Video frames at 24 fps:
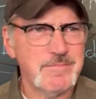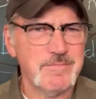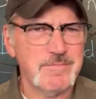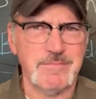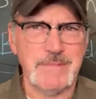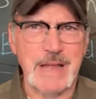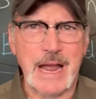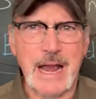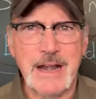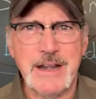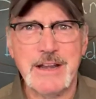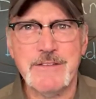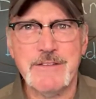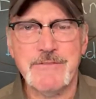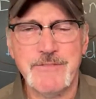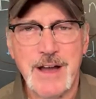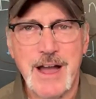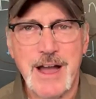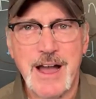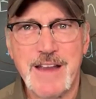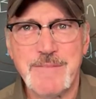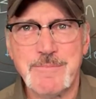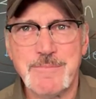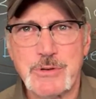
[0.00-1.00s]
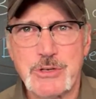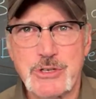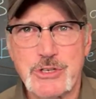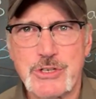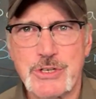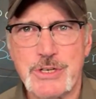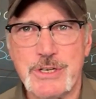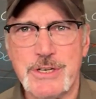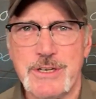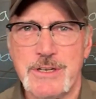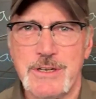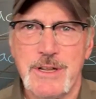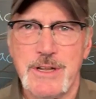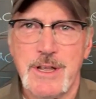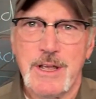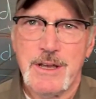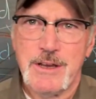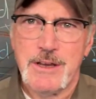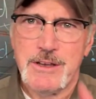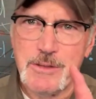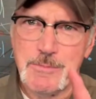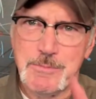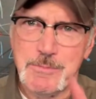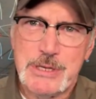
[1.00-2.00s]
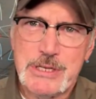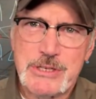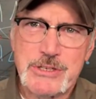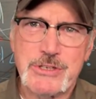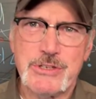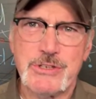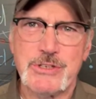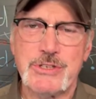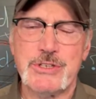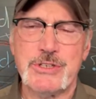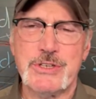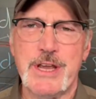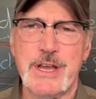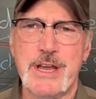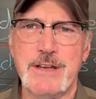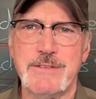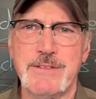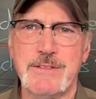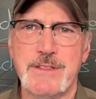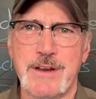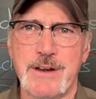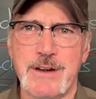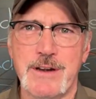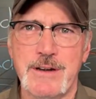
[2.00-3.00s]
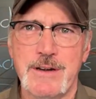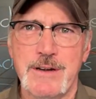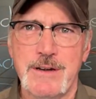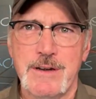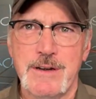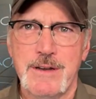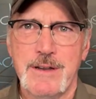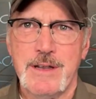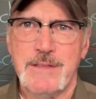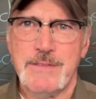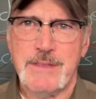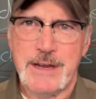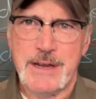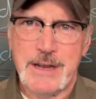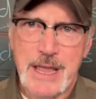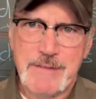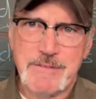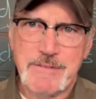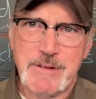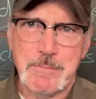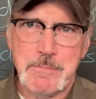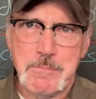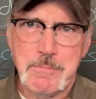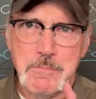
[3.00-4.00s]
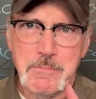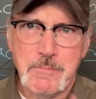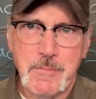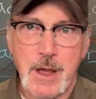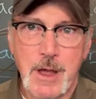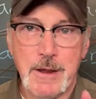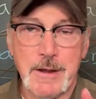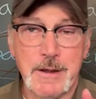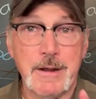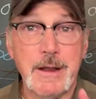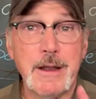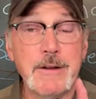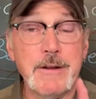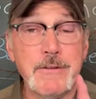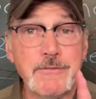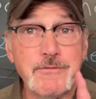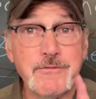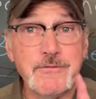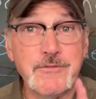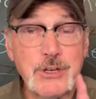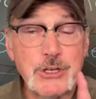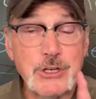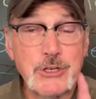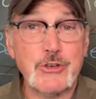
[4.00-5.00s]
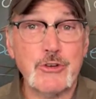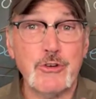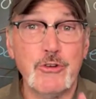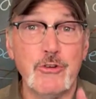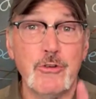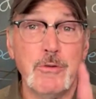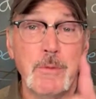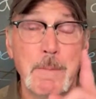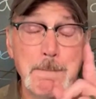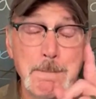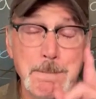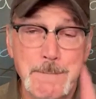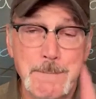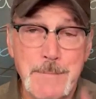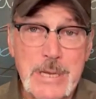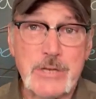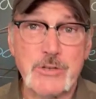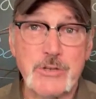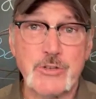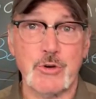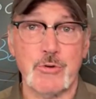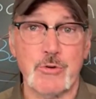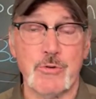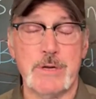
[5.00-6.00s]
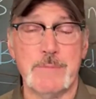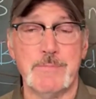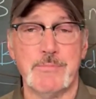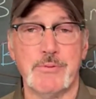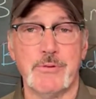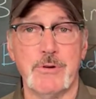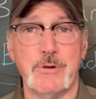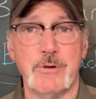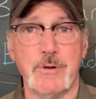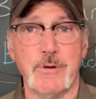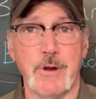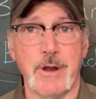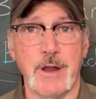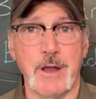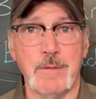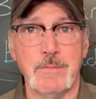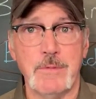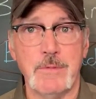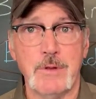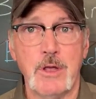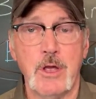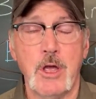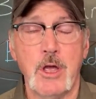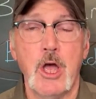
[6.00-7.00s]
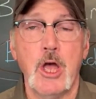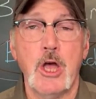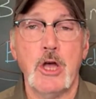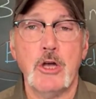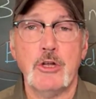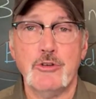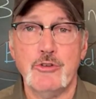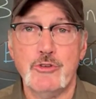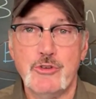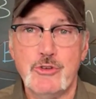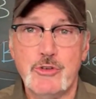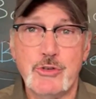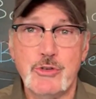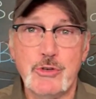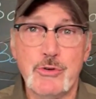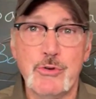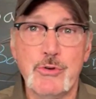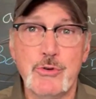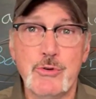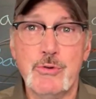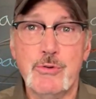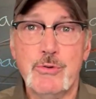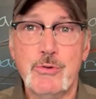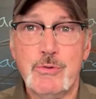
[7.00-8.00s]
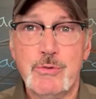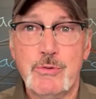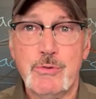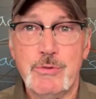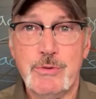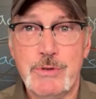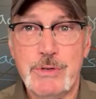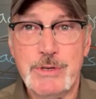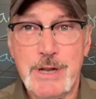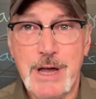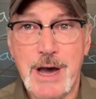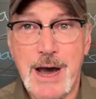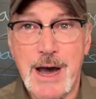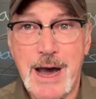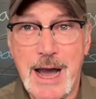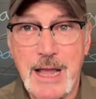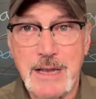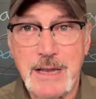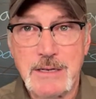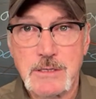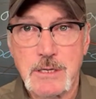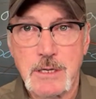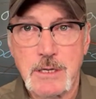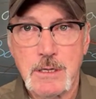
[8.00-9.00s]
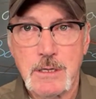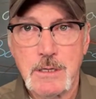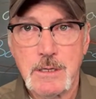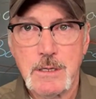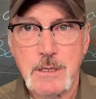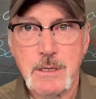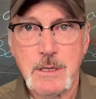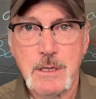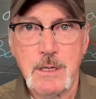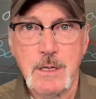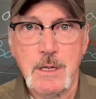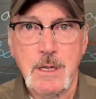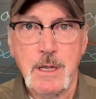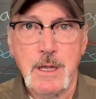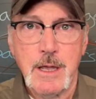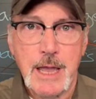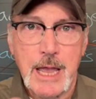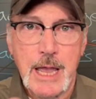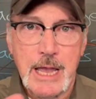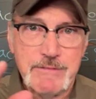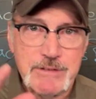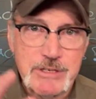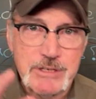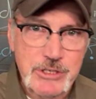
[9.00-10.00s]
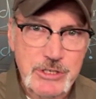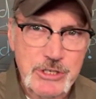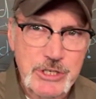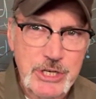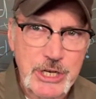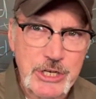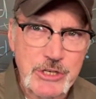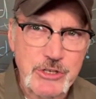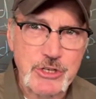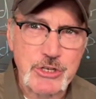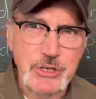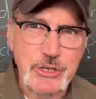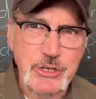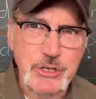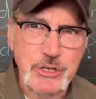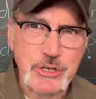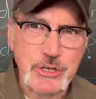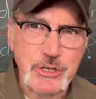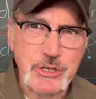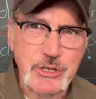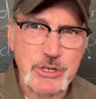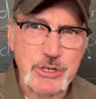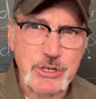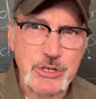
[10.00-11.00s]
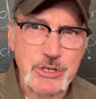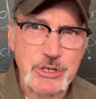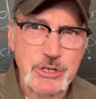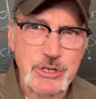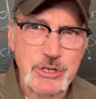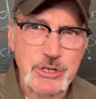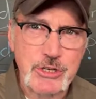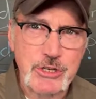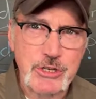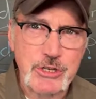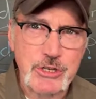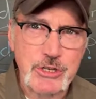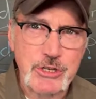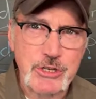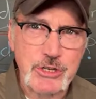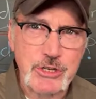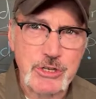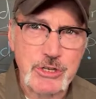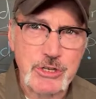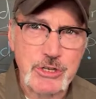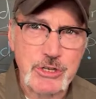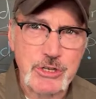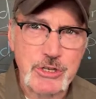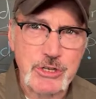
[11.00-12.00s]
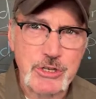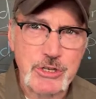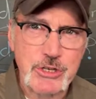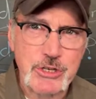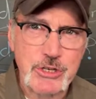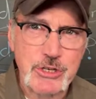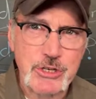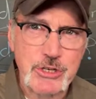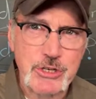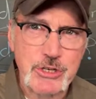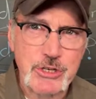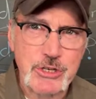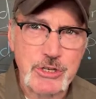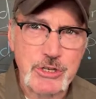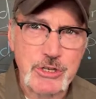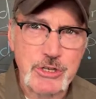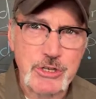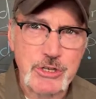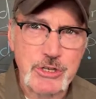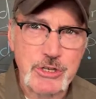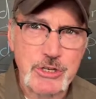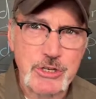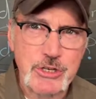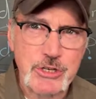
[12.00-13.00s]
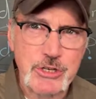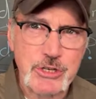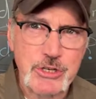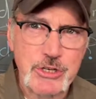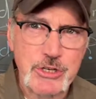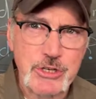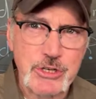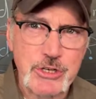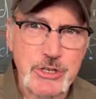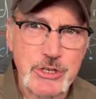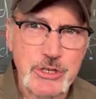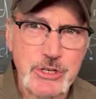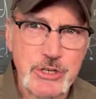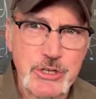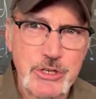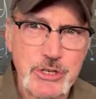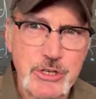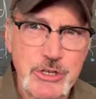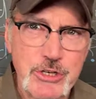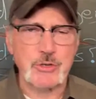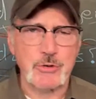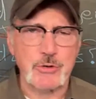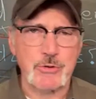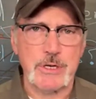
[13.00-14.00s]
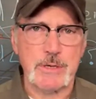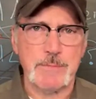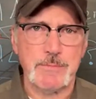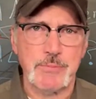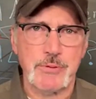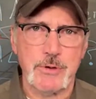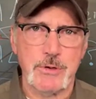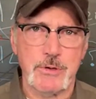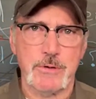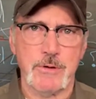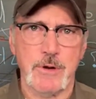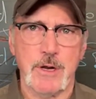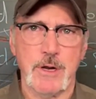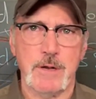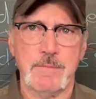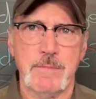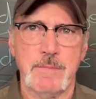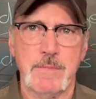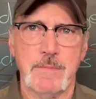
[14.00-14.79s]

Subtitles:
95% of the businesses out there that have an official mentoring program do not have intentionally laid out development in that mentoring program.